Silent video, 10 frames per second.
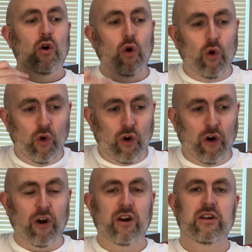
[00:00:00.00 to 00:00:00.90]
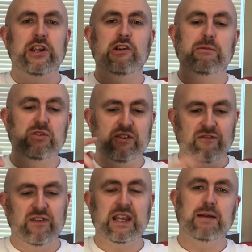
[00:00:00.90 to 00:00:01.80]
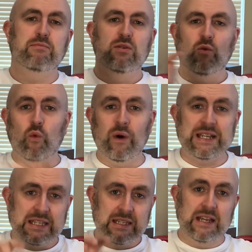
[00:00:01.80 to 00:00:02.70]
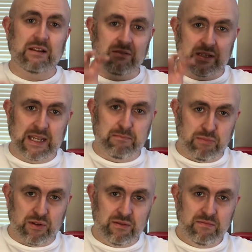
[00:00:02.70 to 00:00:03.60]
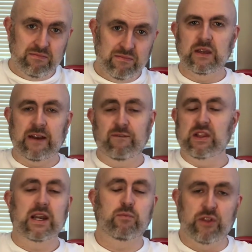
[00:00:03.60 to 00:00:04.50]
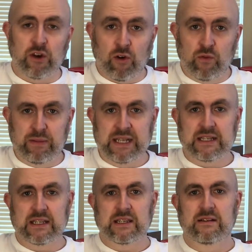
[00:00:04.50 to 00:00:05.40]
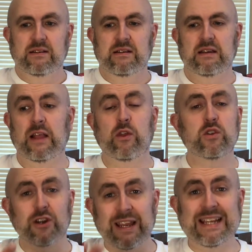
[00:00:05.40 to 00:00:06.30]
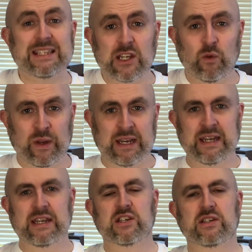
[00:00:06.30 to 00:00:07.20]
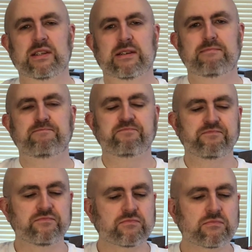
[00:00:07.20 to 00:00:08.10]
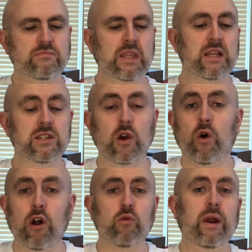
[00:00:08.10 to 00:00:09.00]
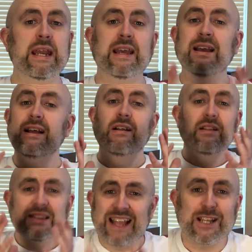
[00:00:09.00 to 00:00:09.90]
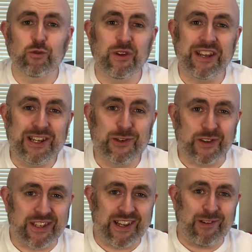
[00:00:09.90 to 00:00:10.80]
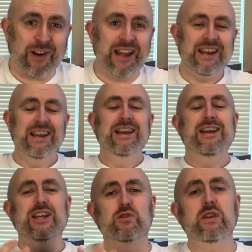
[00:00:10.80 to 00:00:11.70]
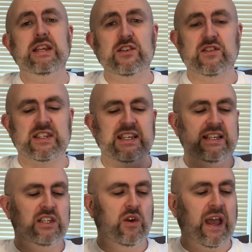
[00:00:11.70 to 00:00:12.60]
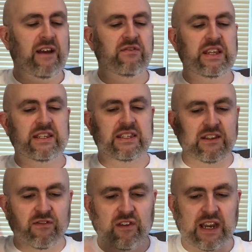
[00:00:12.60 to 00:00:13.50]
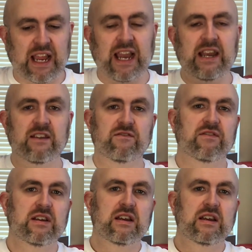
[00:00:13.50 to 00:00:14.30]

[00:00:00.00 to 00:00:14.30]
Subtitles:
Or you're able to fill up one single temple and fill it up with your own pieces. And those are instant win conditions. So already, that's really interesting, right? It's really interesting to have these different kind of,